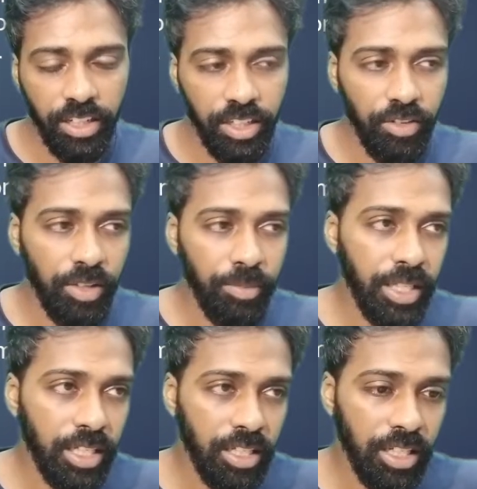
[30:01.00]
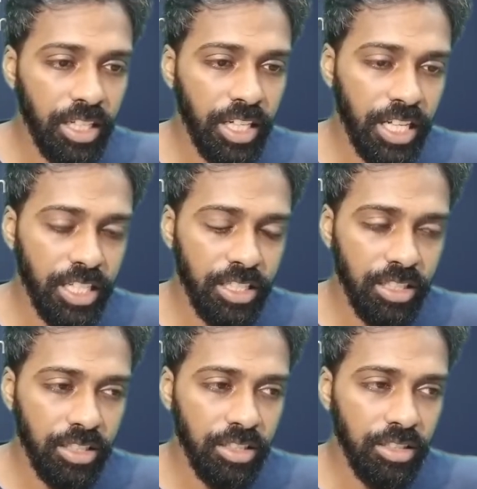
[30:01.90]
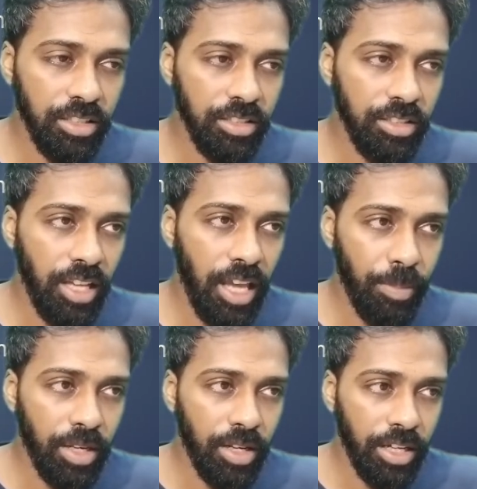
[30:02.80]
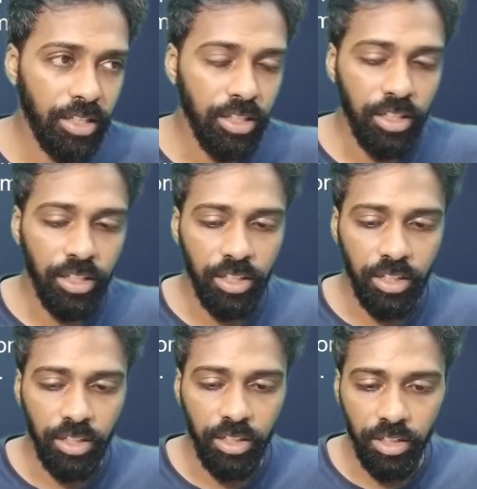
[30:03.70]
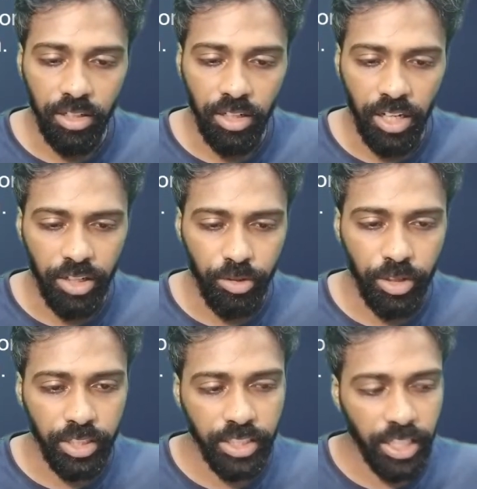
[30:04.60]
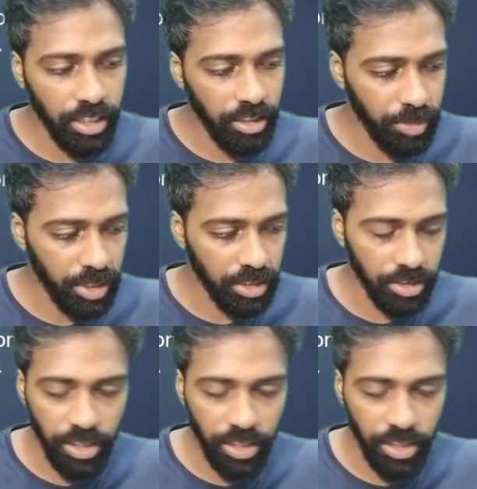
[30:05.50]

will make a reaction happen, right? I don't know exactly, but yeah.